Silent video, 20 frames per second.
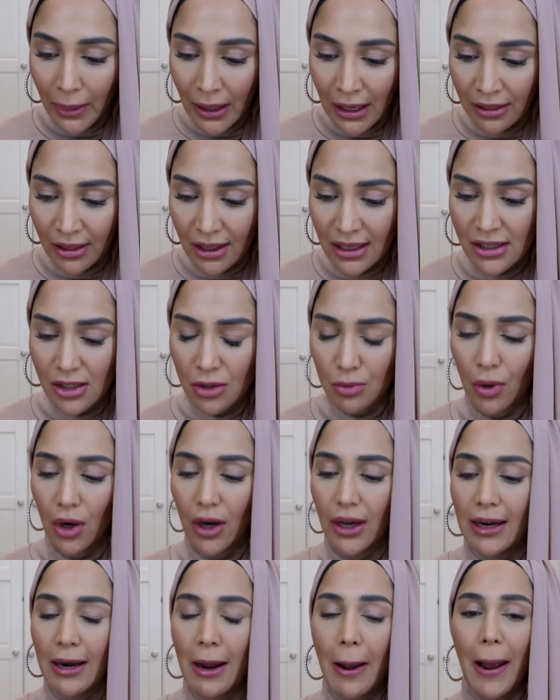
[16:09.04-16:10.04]
this
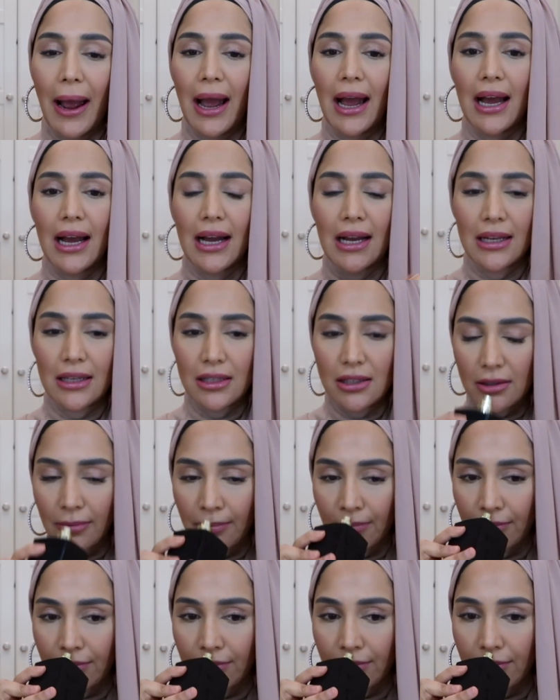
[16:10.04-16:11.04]
one has,
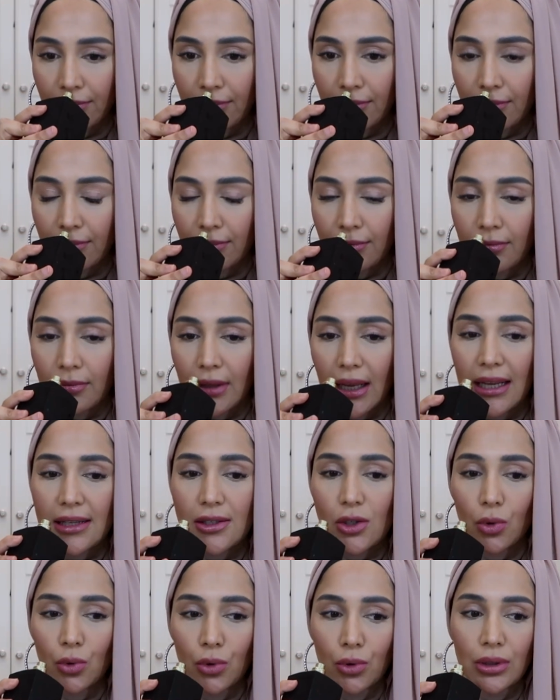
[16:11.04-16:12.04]

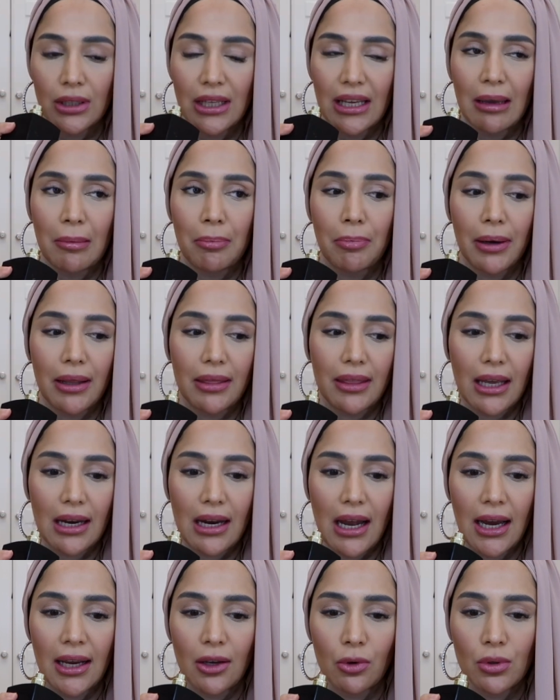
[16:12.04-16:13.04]
it's oudy, but
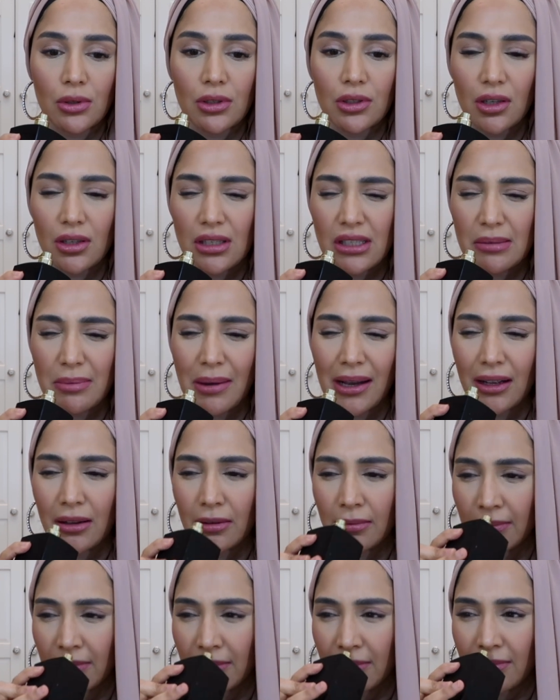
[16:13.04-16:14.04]
then I also
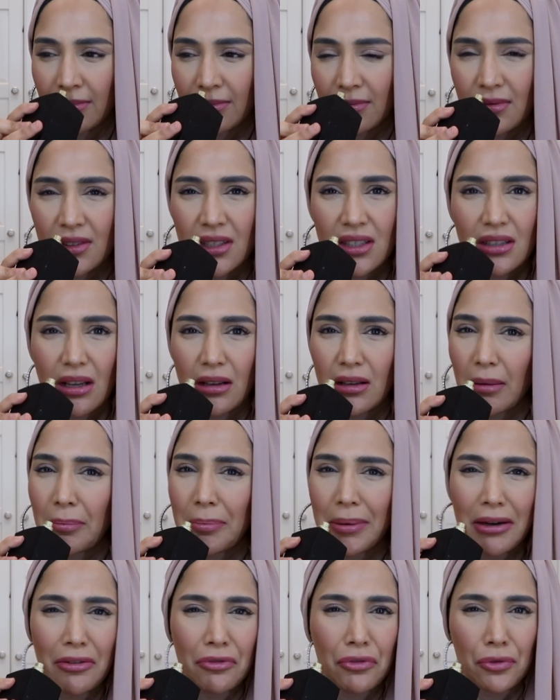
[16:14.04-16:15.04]
smell a
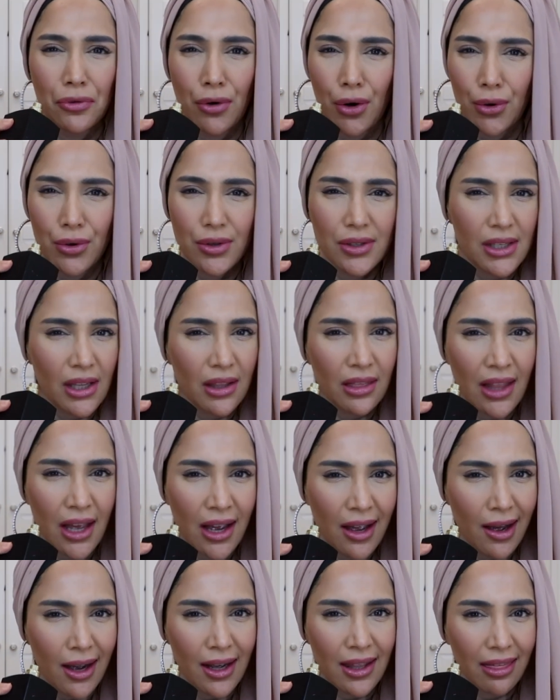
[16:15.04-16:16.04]
bit of rose in
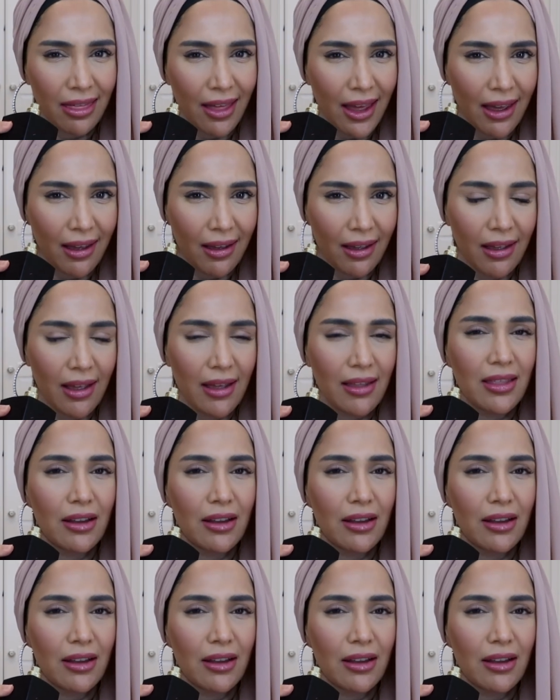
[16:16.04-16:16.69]
there, I think.